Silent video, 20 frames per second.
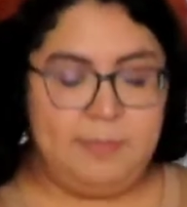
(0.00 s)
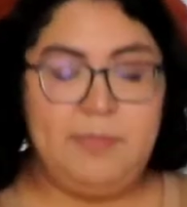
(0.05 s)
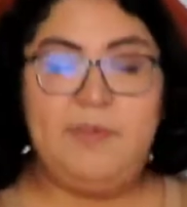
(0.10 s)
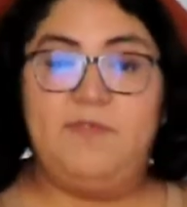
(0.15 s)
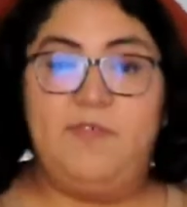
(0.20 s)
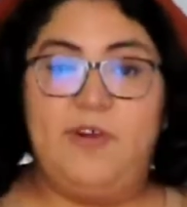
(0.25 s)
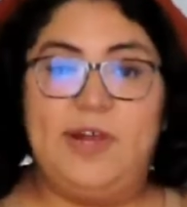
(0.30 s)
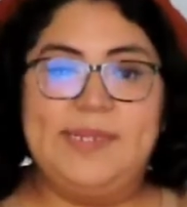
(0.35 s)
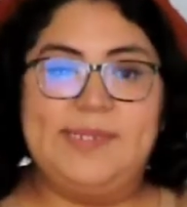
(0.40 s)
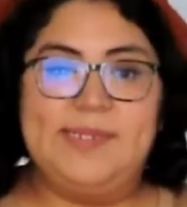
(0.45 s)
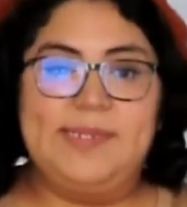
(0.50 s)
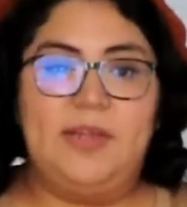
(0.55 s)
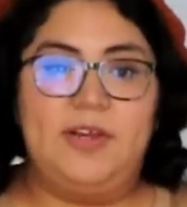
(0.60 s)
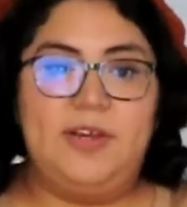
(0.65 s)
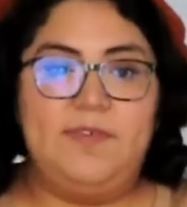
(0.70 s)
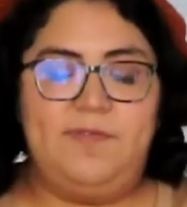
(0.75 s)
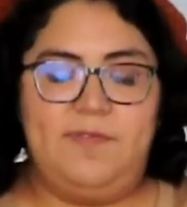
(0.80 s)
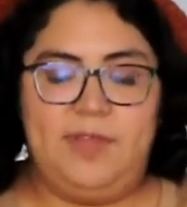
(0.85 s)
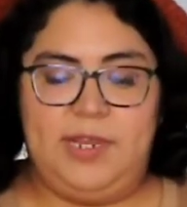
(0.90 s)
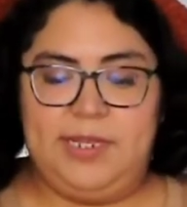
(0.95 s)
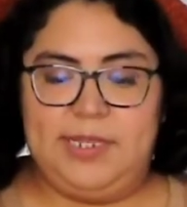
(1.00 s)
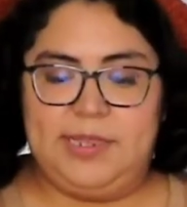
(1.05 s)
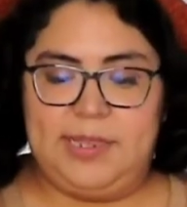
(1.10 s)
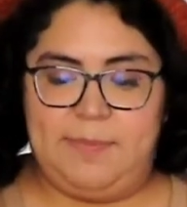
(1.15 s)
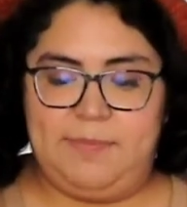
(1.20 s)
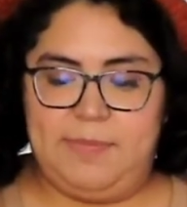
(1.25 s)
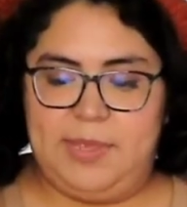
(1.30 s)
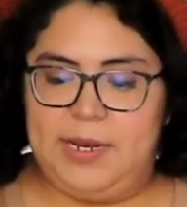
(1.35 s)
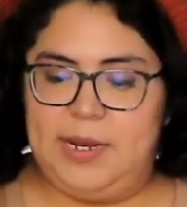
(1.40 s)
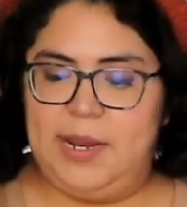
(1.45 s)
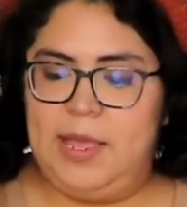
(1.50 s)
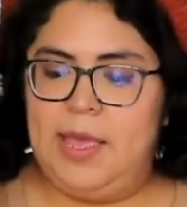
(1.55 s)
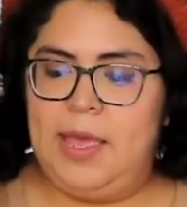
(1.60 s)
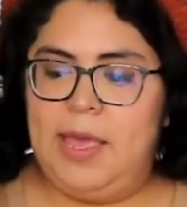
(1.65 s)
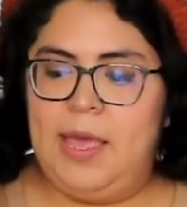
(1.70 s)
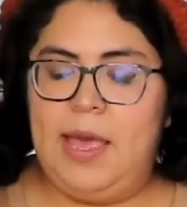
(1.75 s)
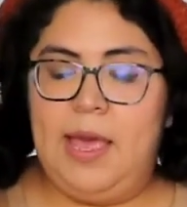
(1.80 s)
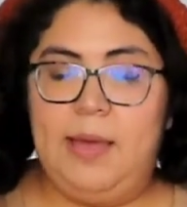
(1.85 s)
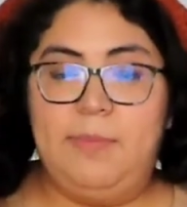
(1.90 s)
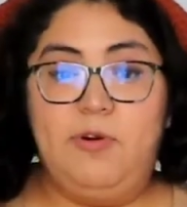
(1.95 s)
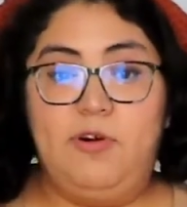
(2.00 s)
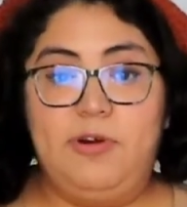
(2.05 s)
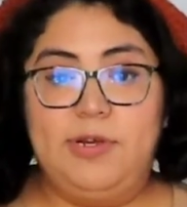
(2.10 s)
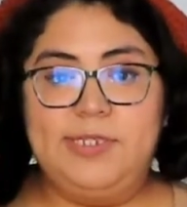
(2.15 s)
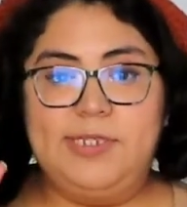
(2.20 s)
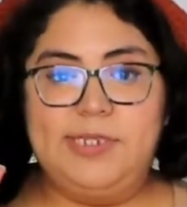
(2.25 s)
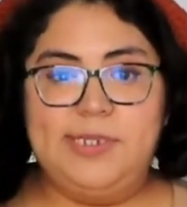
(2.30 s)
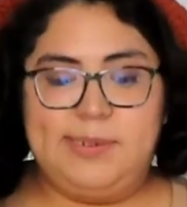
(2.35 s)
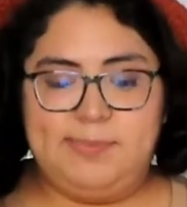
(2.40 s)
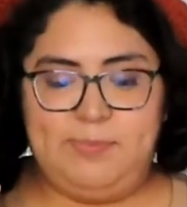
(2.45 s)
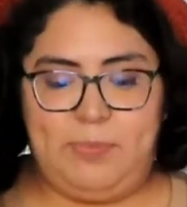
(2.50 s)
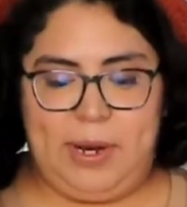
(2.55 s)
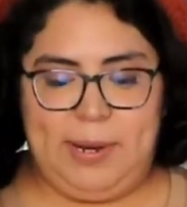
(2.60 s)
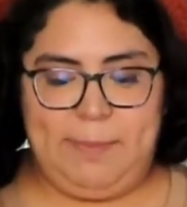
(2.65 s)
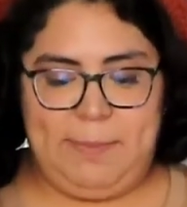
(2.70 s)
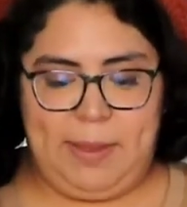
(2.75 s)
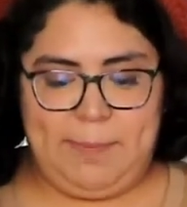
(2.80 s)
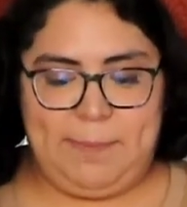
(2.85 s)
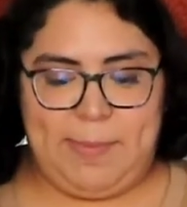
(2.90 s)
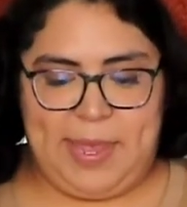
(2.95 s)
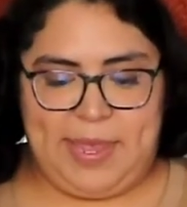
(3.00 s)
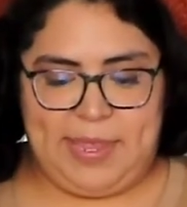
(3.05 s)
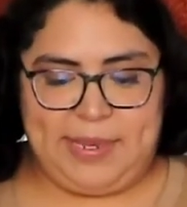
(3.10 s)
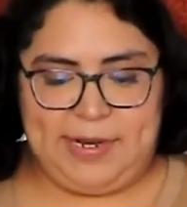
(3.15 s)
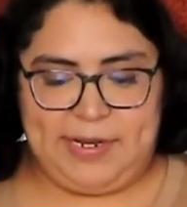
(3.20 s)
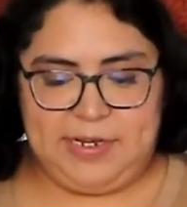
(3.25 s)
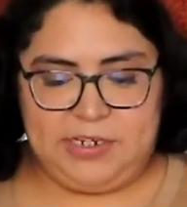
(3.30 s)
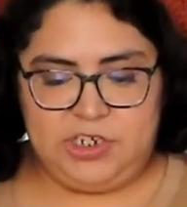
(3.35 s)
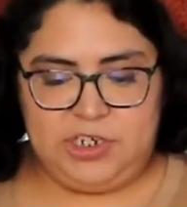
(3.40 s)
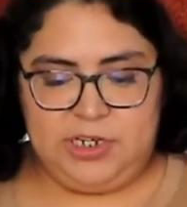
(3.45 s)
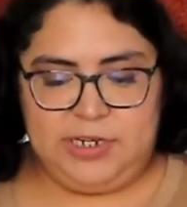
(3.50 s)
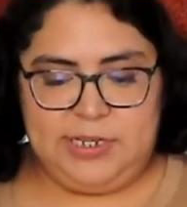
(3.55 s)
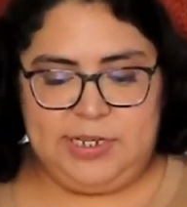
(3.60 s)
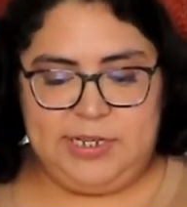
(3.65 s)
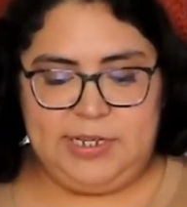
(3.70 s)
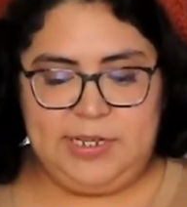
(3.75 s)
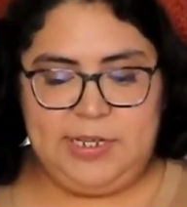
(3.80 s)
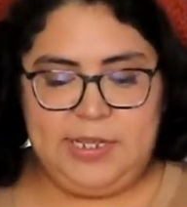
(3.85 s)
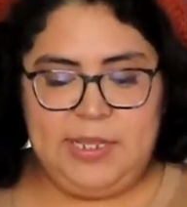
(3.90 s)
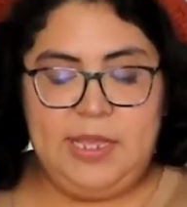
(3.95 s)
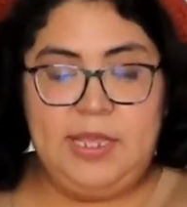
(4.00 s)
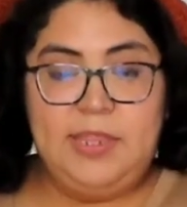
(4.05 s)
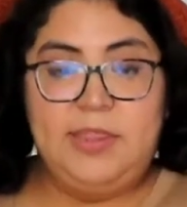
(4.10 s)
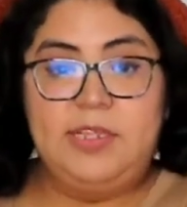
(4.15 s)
before I start filling them in, I'm going to spray my pan, actually,